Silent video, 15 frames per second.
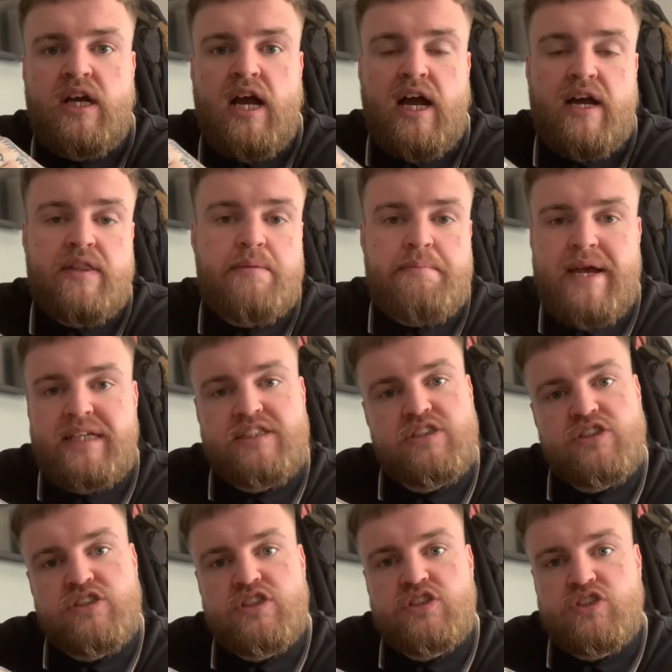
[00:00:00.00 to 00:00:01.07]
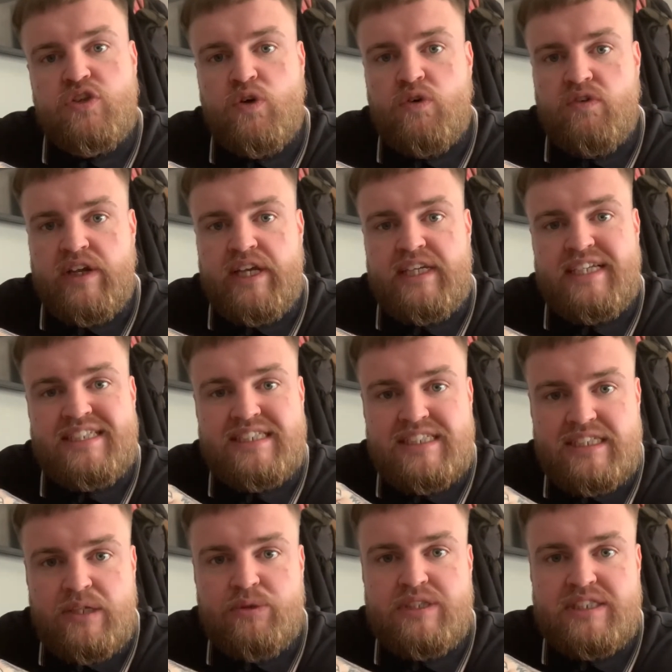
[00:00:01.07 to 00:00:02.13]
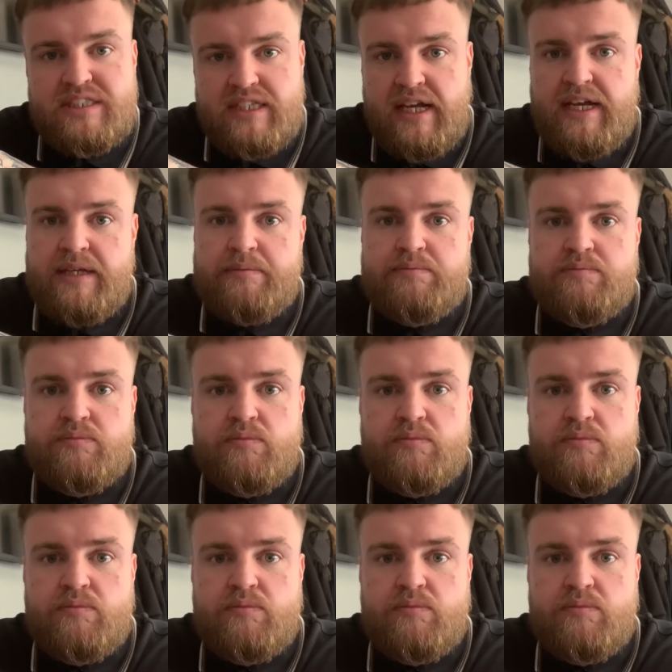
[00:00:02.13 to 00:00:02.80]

And the message of the story is still the same.